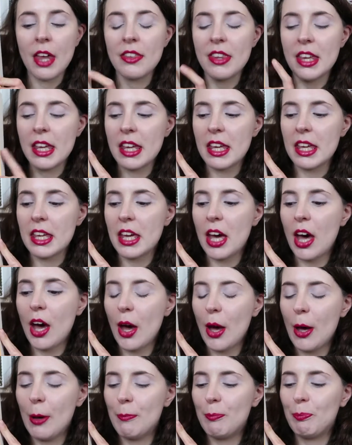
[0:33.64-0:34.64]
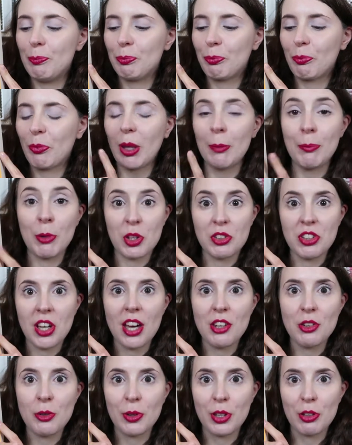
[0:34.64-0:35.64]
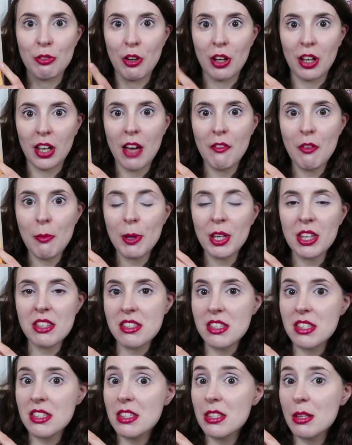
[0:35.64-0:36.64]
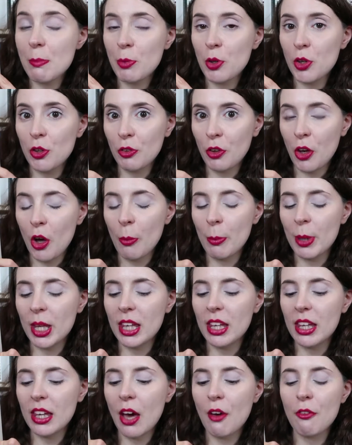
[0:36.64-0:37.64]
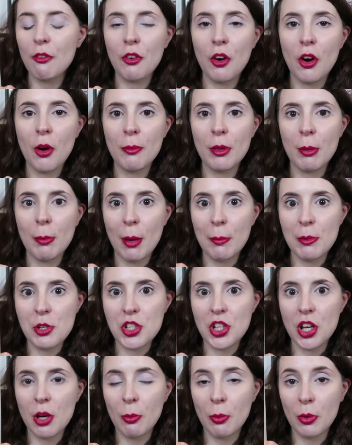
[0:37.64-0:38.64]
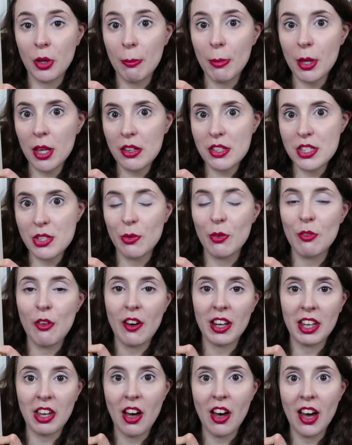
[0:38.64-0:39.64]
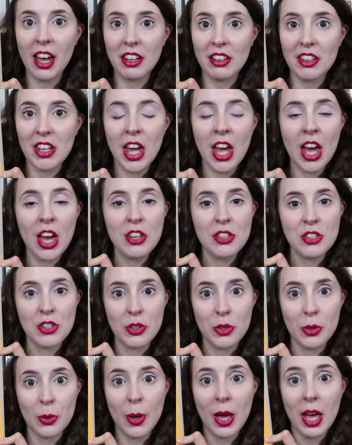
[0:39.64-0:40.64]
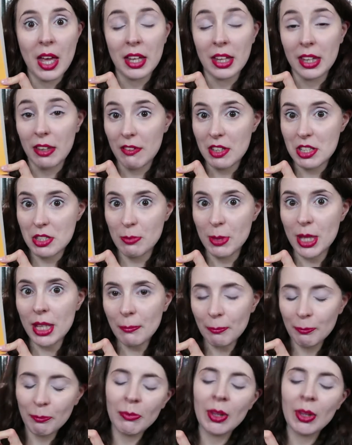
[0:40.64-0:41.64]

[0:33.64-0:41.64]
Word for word: the um, book title on the front cover because this is a proof copy from the publisher Walker Books, who were very kind to give it to me.